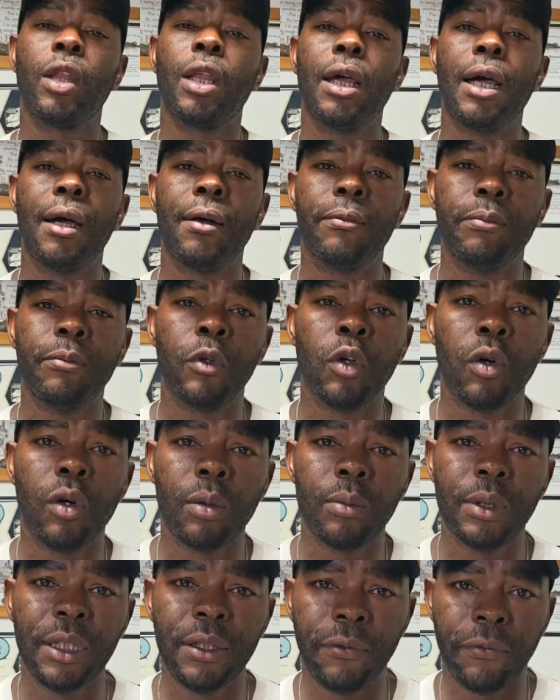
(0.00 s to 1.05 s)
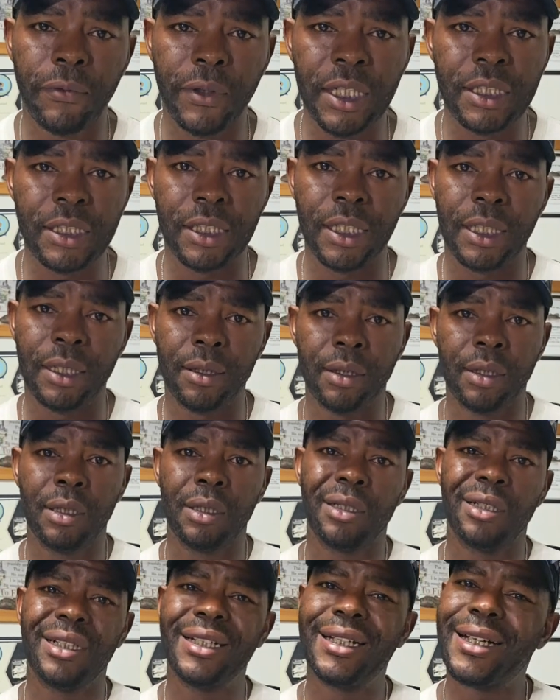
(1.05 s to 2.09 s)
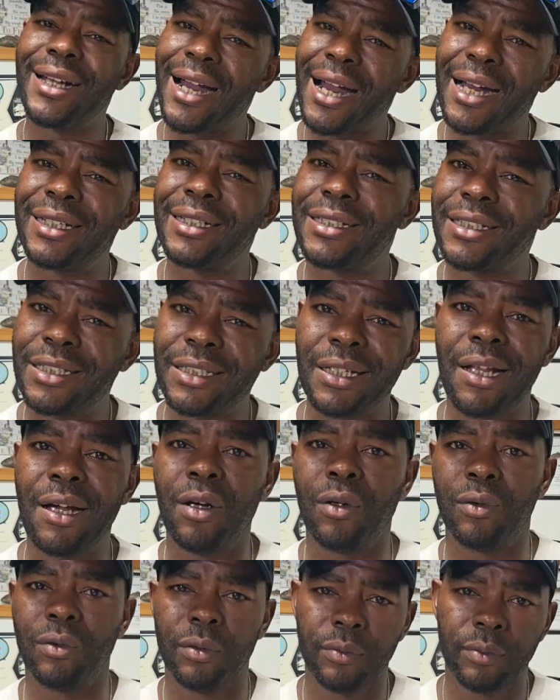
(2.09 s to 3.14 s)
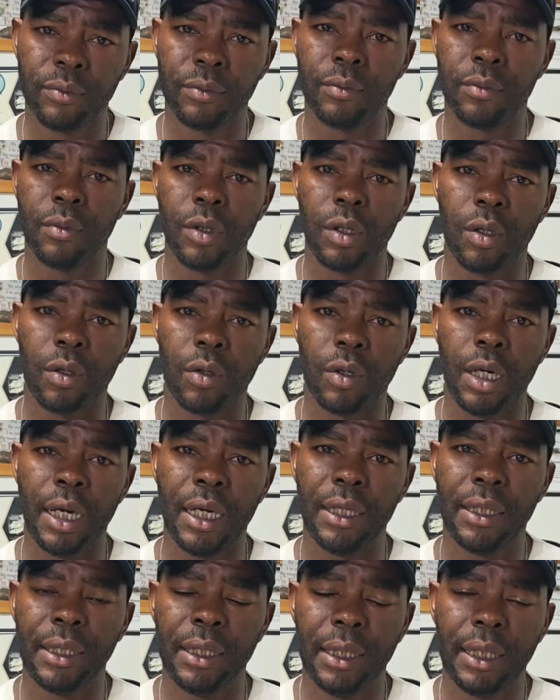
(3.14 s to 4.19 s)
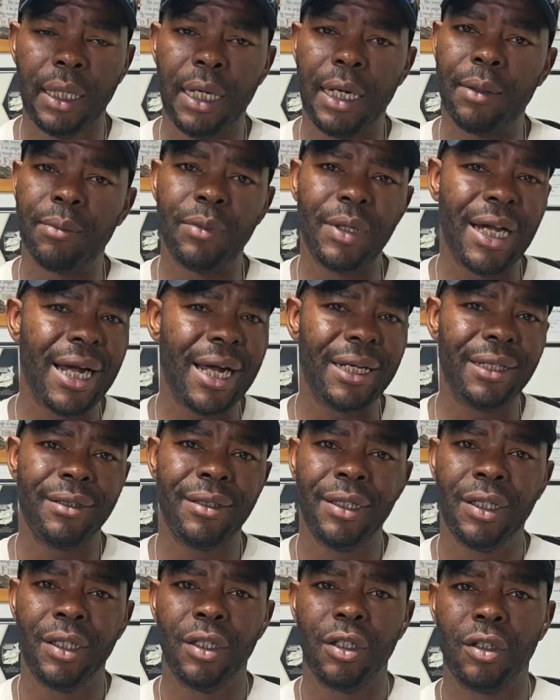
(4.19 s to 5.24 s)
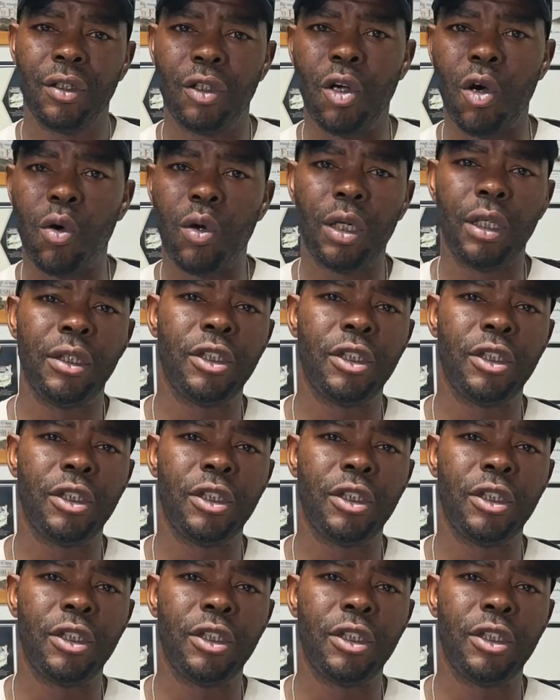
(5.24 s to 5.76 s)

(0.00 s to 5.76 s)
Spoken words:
I'm normally fishing kind of slow, all right? I'm not going